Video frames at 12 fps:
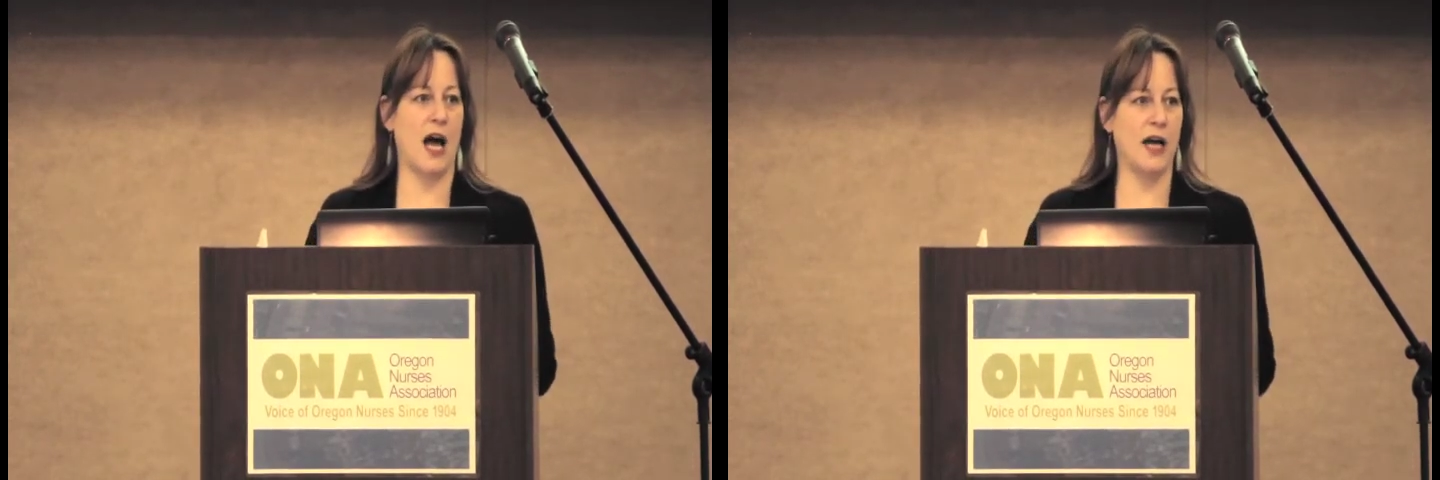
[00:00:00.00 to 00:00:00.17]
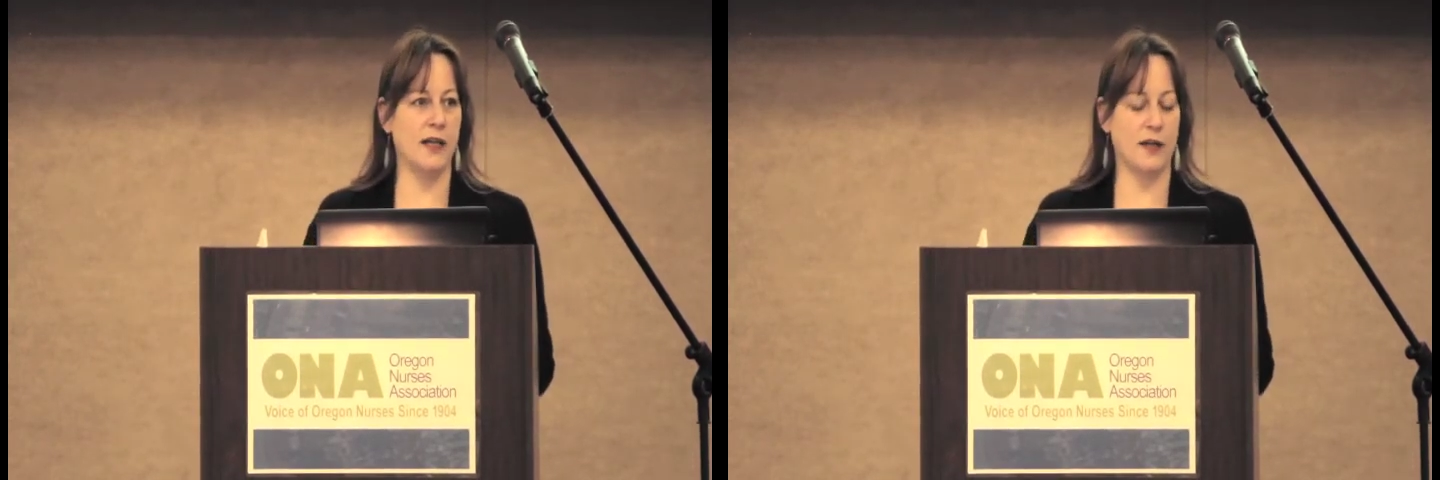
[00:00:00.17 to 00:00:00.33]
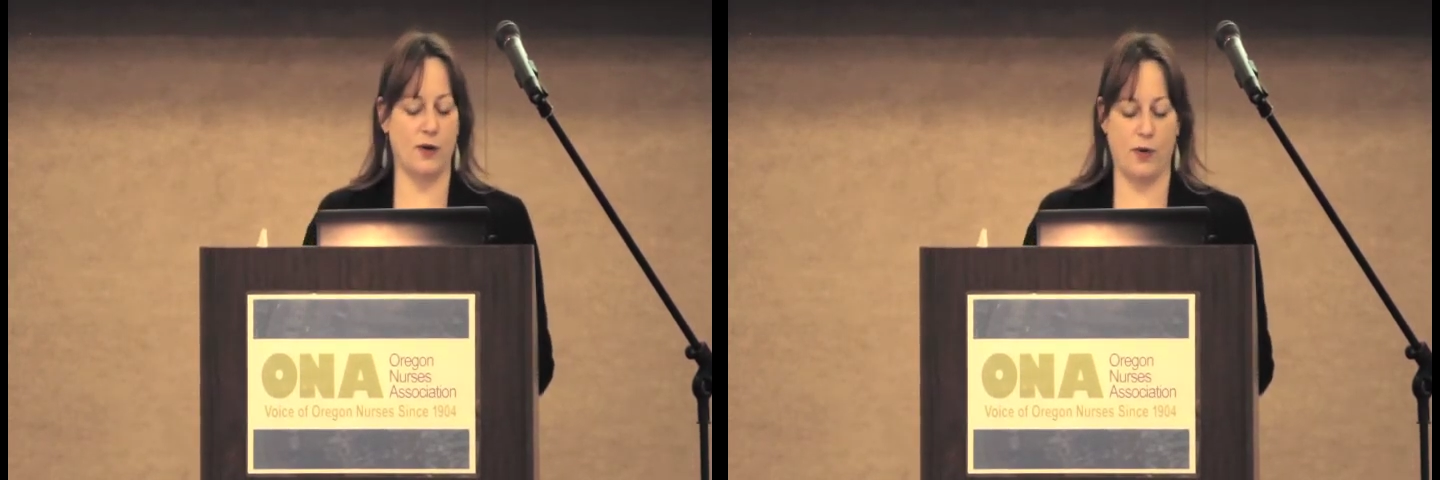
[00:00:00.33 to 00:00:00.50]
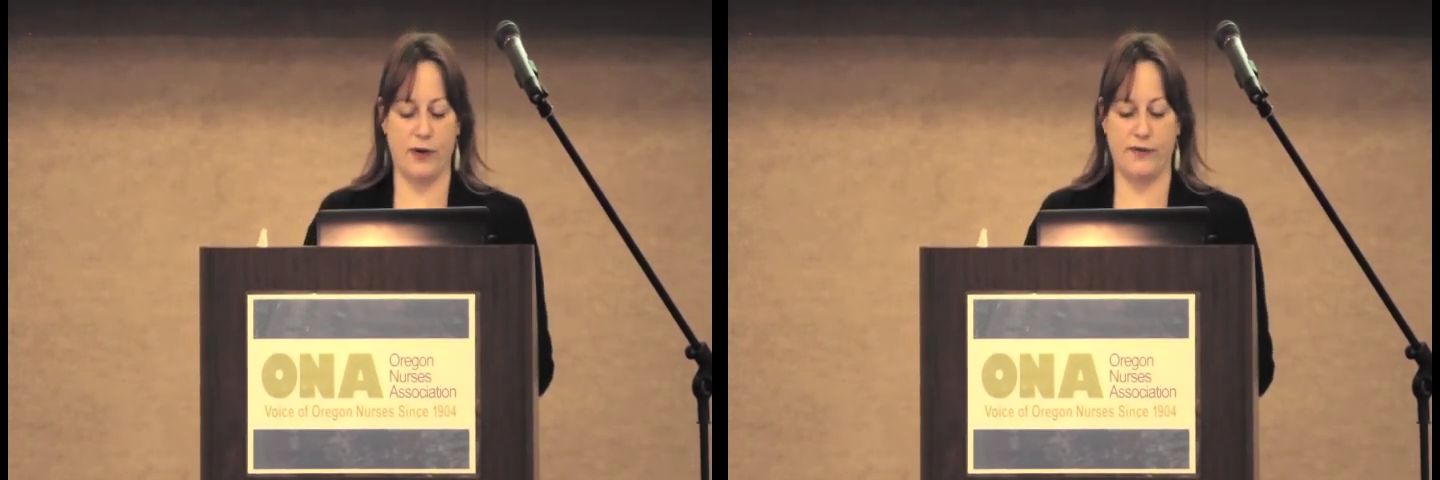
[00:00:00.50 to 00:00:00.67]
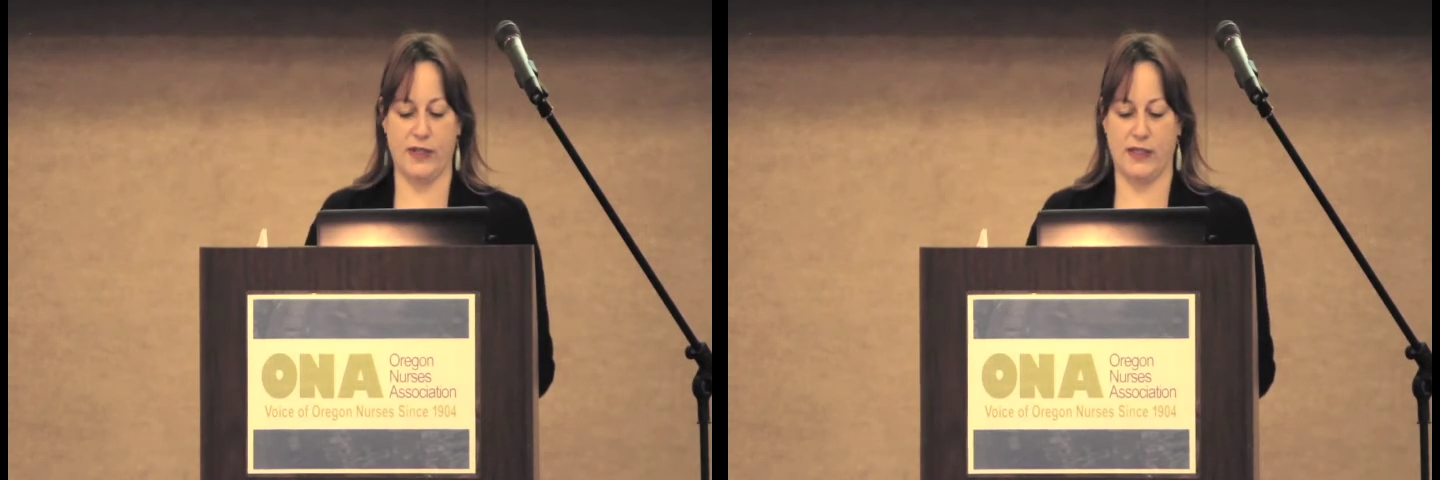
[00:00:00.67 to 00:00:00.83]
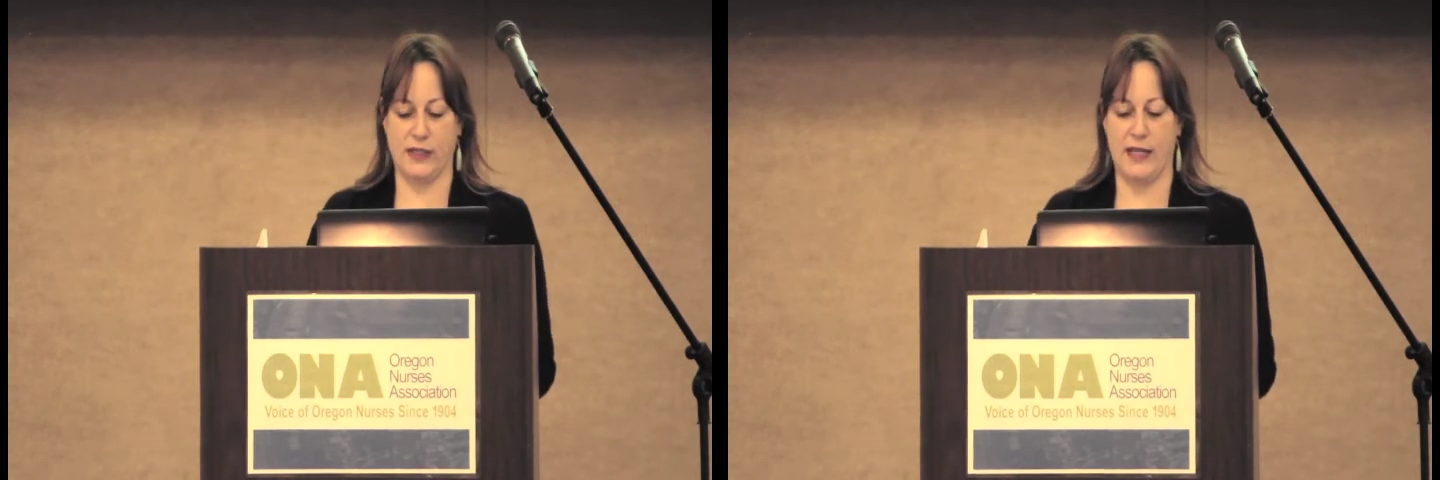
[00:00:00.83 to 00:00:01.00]

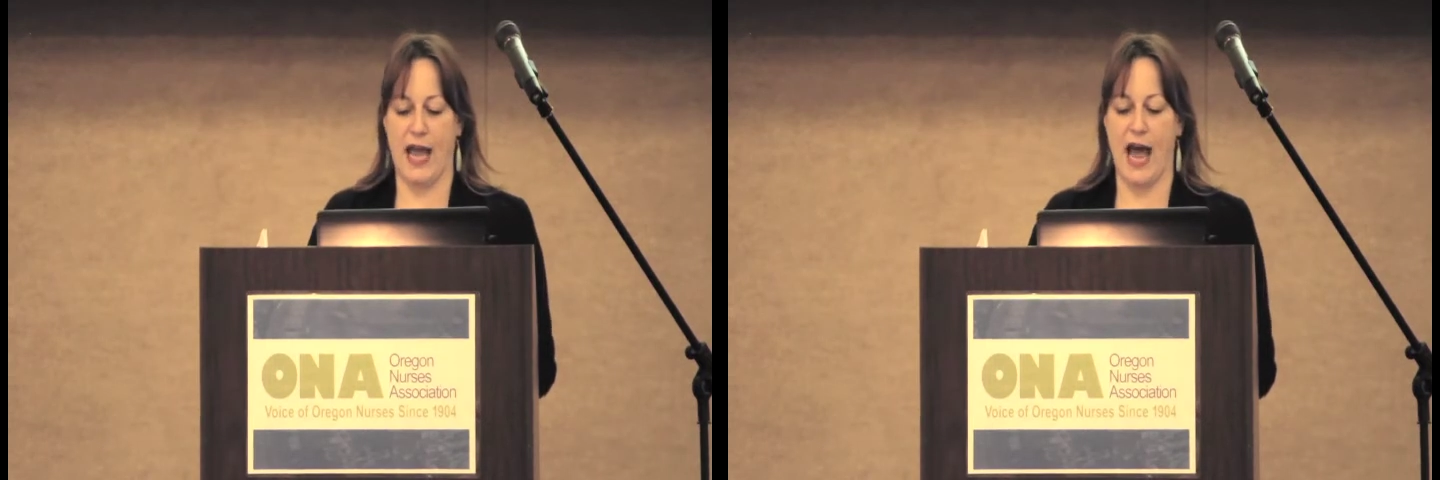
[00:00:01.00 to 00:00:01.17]
unequivocally